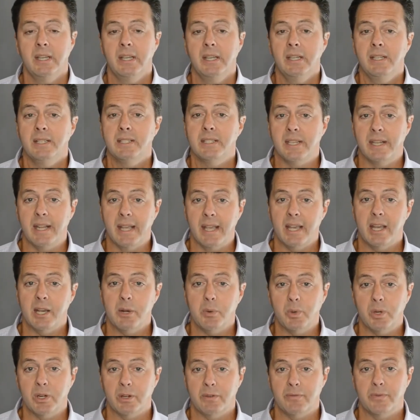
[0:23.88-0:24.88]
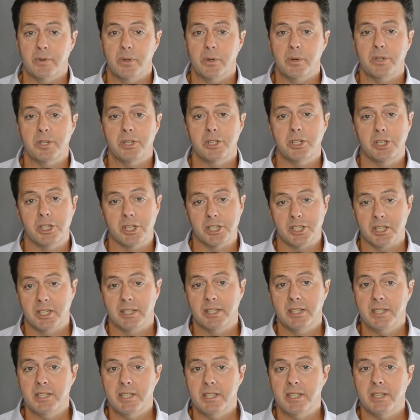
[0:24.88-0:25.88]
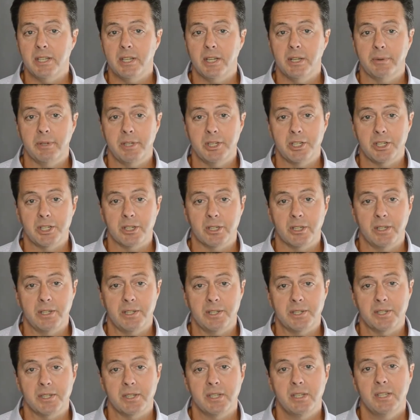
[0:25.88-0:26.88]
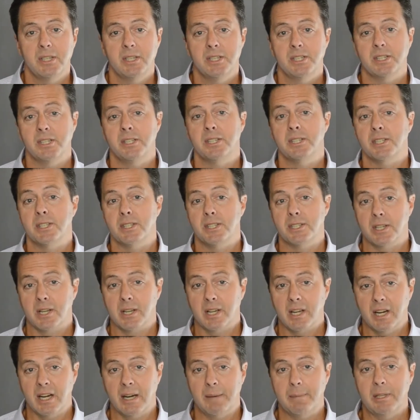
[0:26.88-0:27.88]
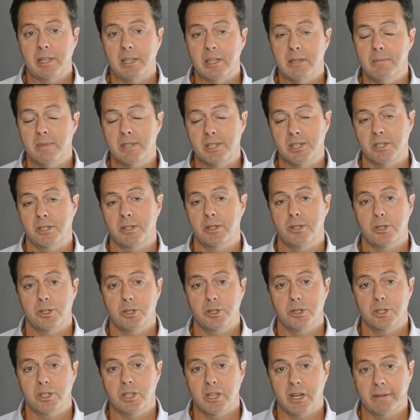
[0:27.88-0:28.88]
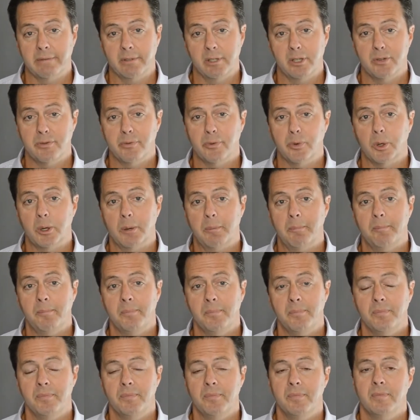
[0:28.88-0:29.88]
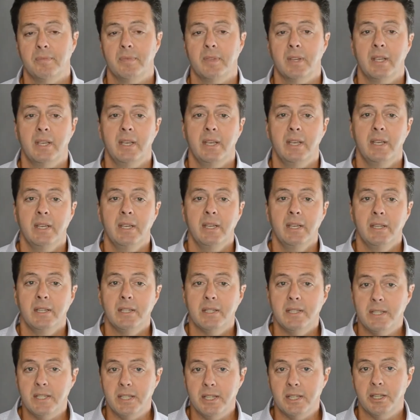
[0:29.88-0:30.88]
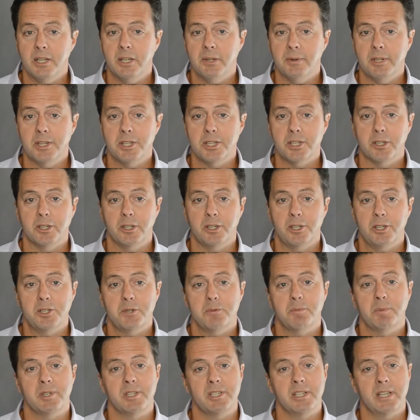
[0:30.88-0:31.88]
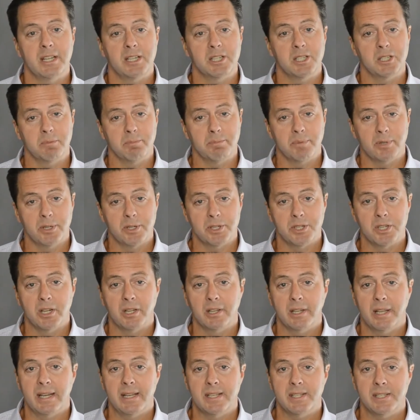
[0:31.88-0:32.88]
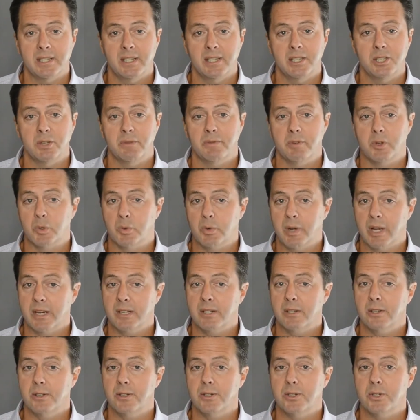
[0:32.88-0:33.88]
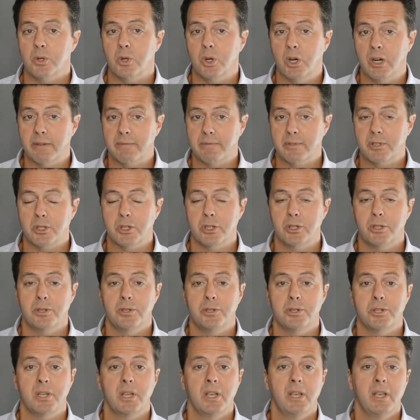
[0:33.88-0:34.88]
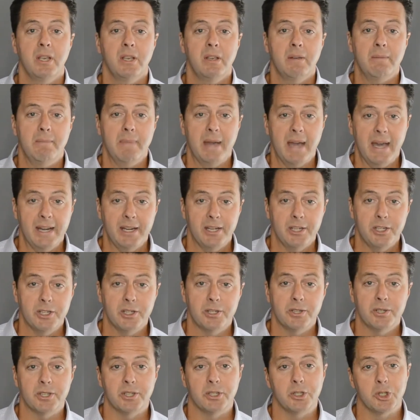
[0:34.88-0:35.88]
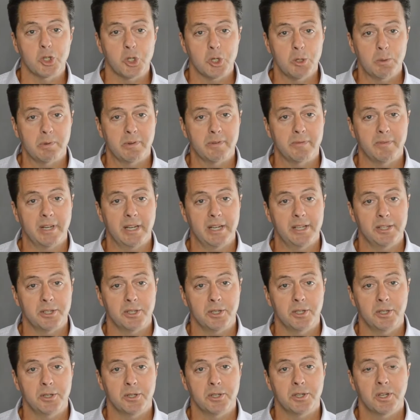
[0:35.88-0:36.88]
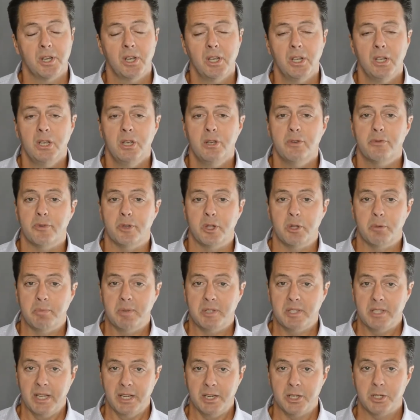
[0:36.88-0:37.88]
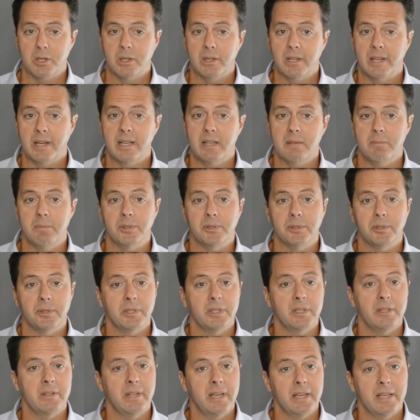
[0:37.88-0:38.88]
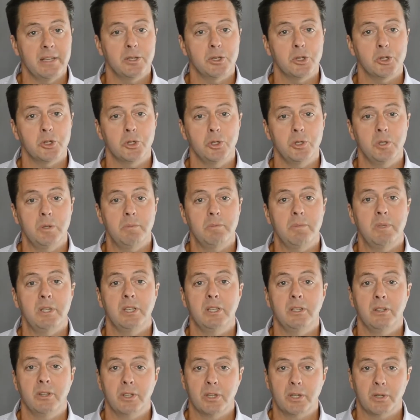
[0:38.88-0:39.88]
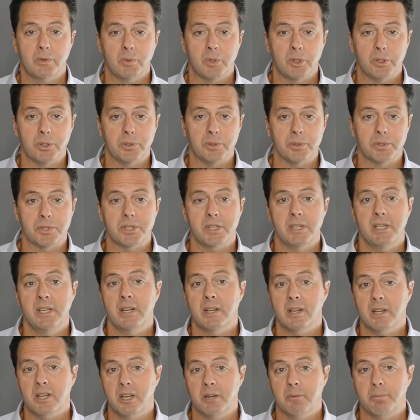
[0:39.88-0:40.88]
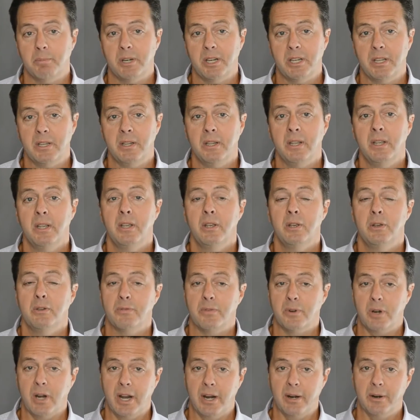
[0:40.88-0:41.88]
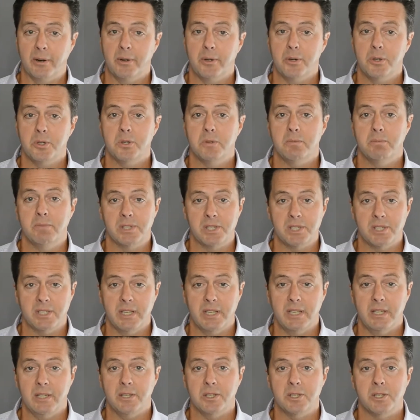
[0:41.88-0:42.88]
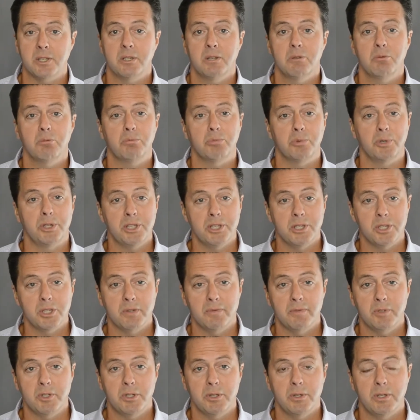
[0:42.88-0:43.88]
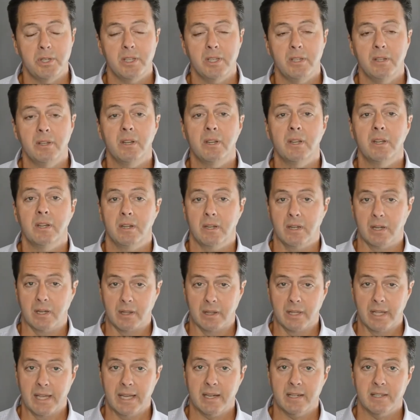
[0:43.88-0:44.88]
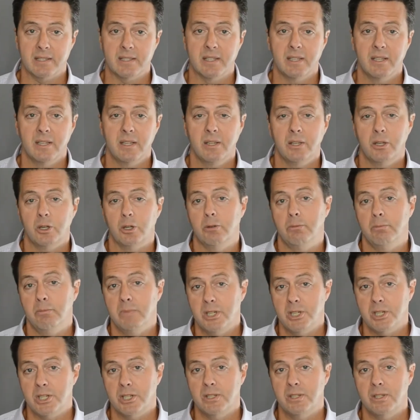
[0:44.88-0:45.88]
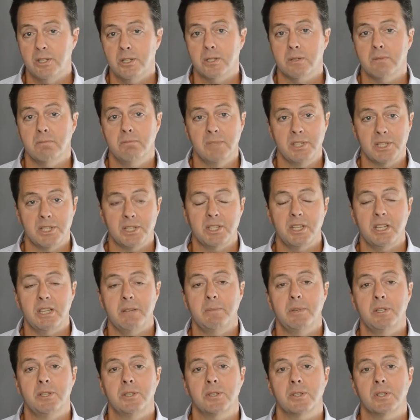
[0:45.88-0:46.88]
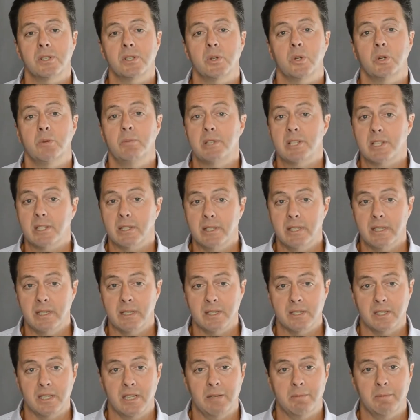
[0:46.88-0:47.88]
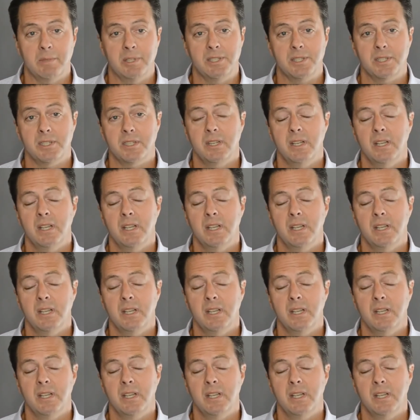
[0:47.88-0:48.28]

Today I want to focus just on the D&O insurance since it's a commonly misunderstood coverage form. D&O insurance protects the personal assets of directors, officers, managers, and supervisors for the potential liability they assume in their roles in a company for errors, mistakes, breaches of duty, neglect, omissions, misstatements, or misleading statements.